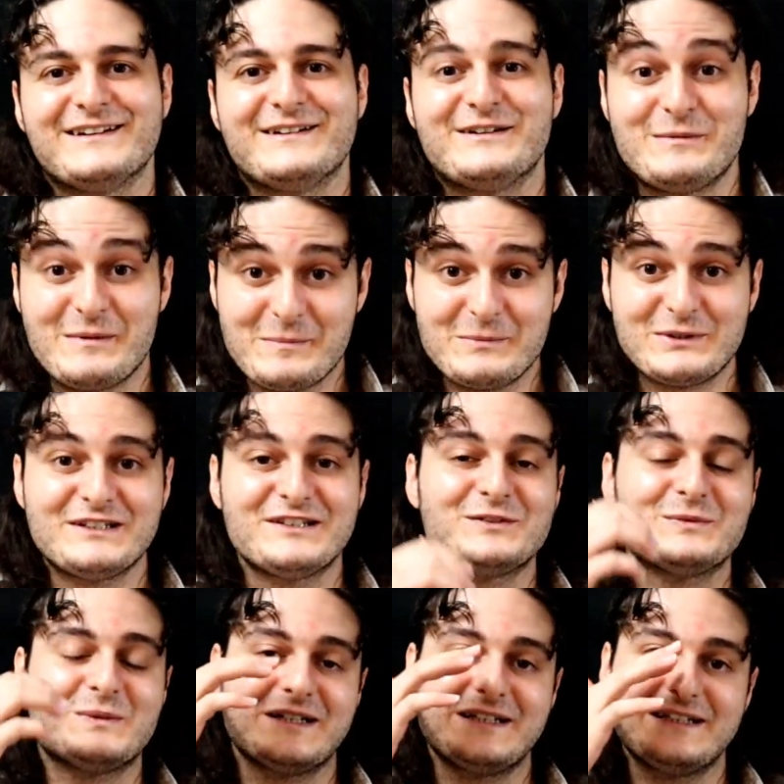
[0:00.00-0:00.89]
Remember
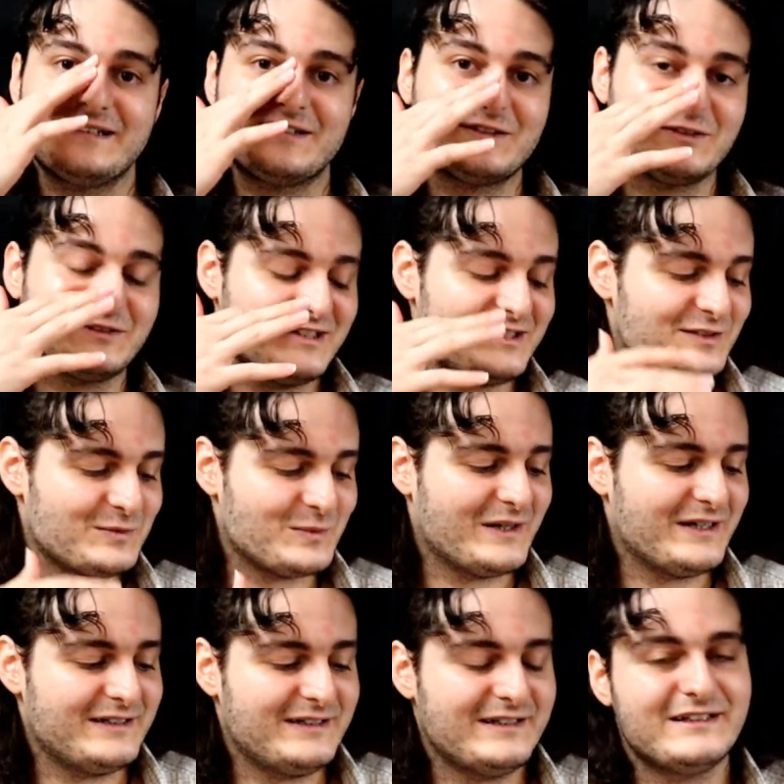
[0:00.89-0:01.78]
this one? So this
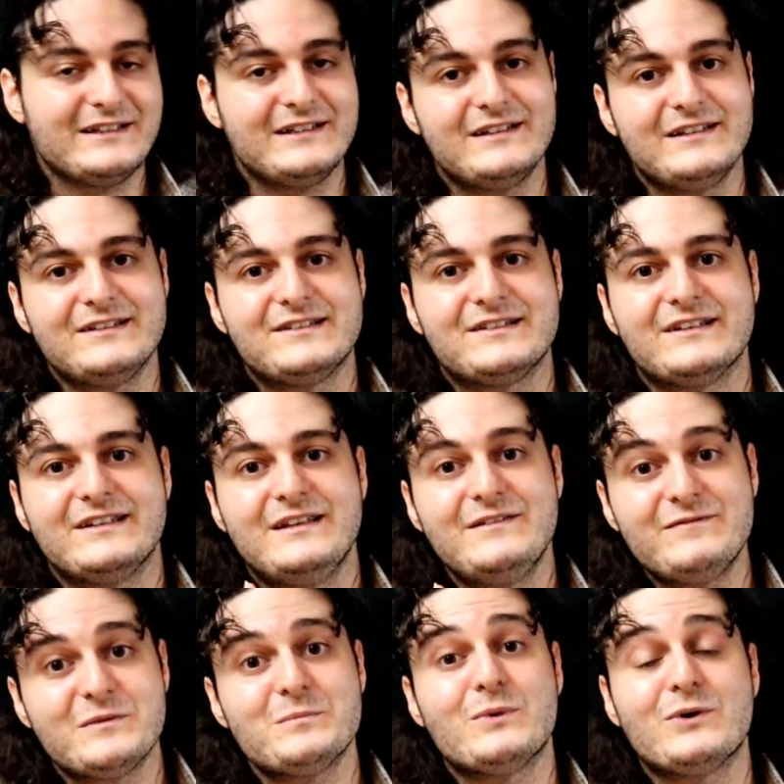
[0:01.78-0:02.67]
one is
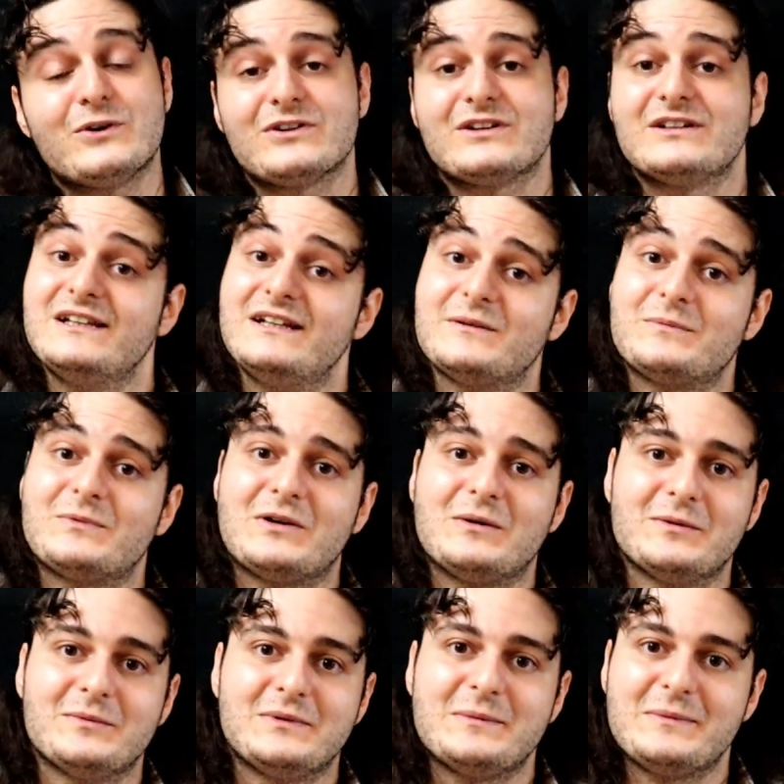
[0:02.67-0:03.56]
even more clear
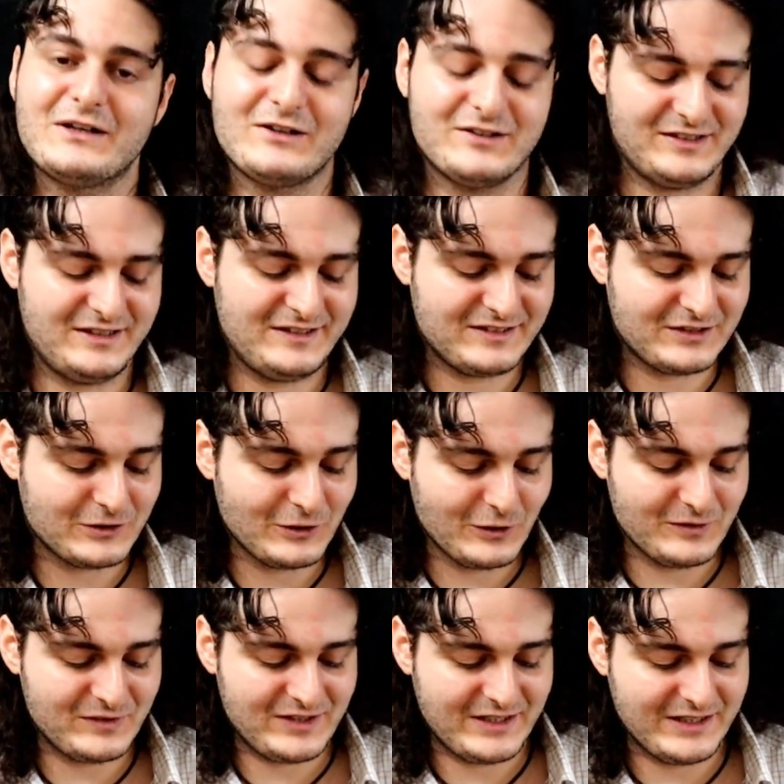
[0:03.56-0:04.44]
probably, because he's
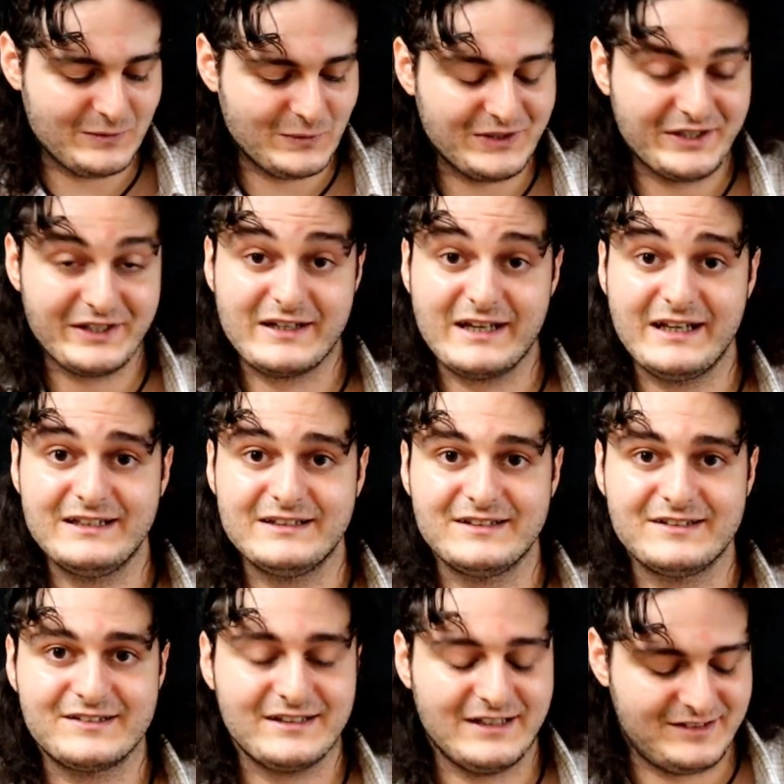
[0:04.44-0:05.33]
closing with the
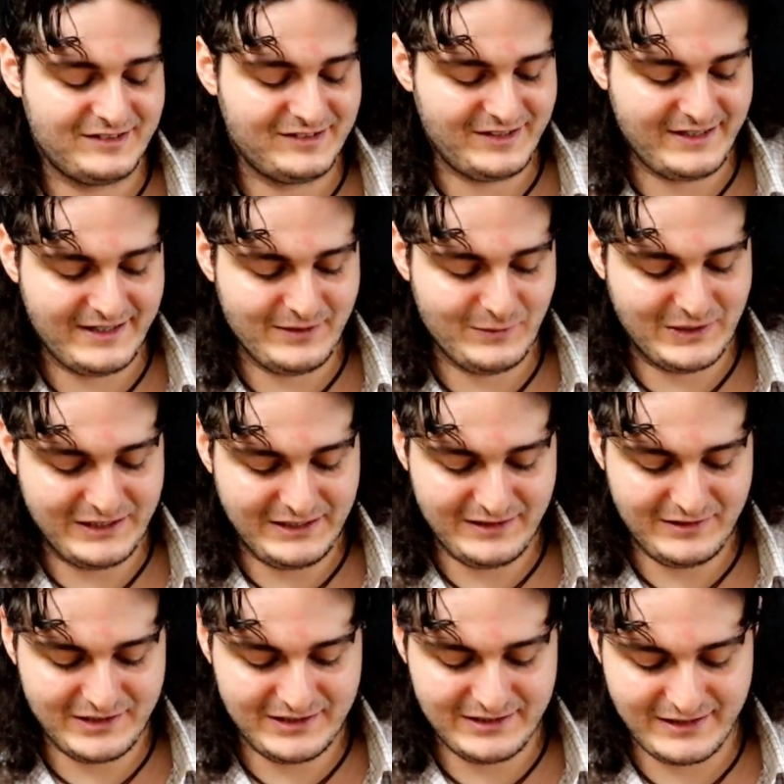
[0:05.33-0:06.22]
cadence. Let's say when
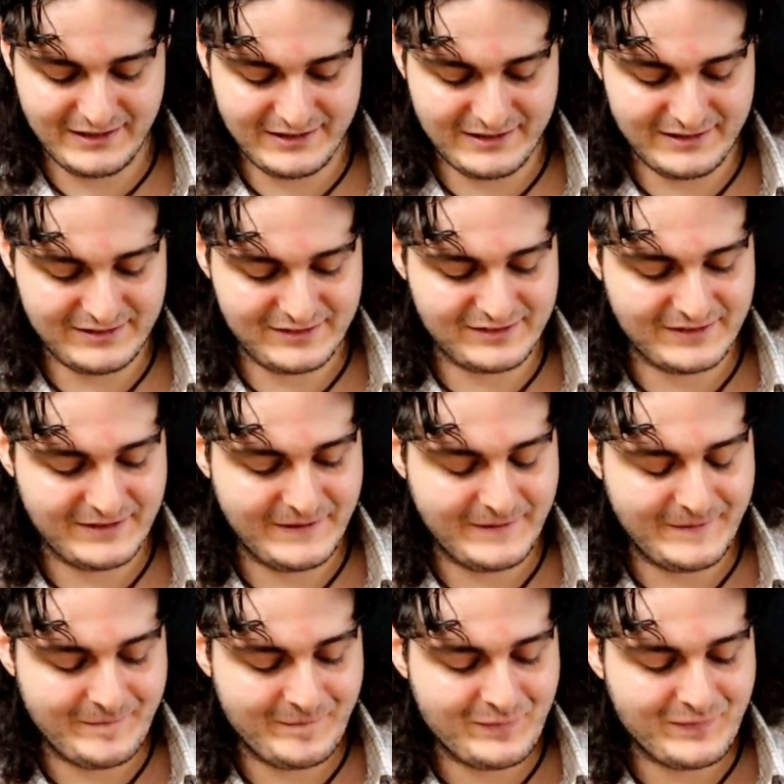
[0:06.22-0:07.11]
he does
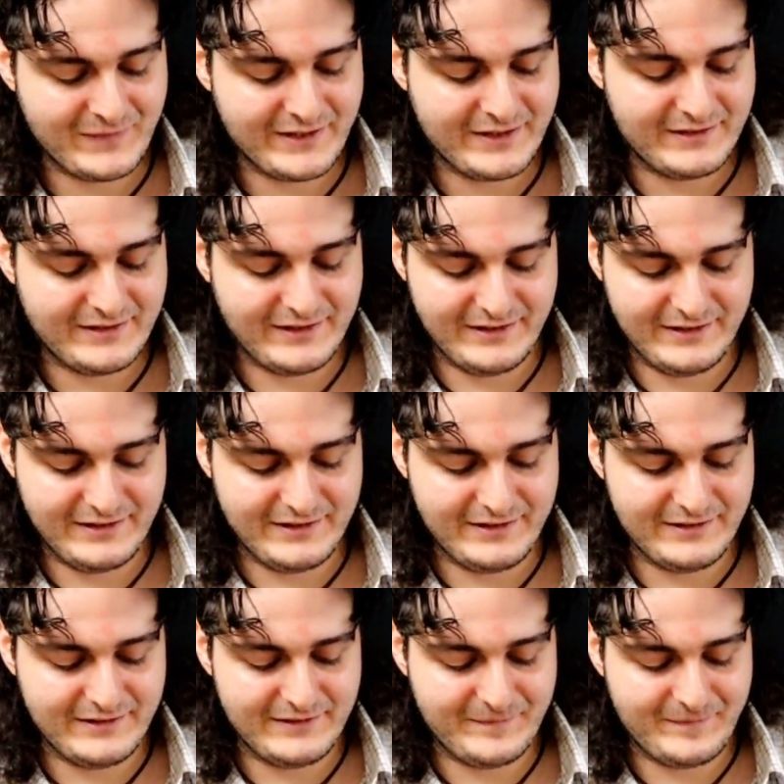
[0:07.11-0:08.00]

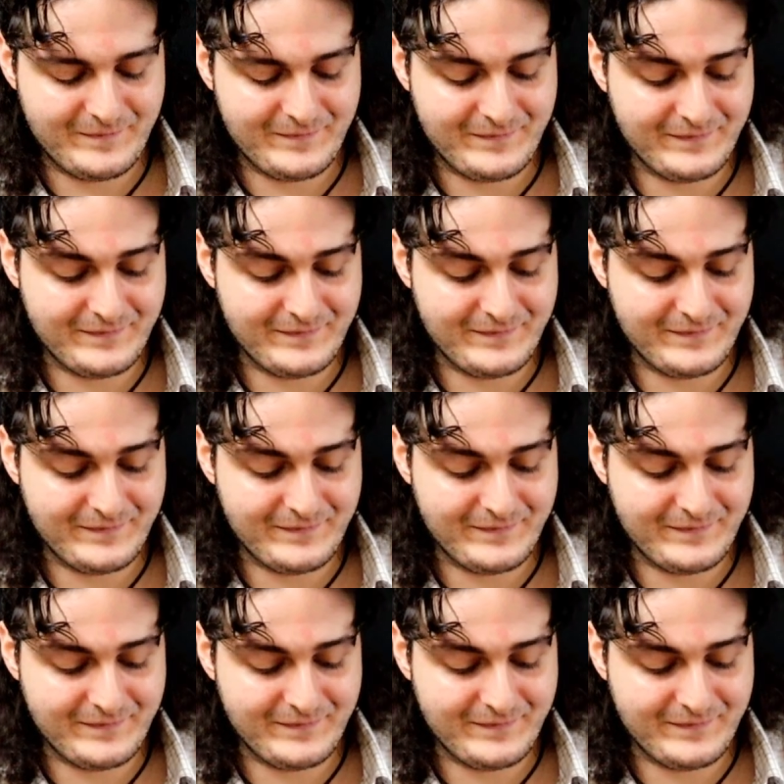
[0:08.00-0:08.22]
and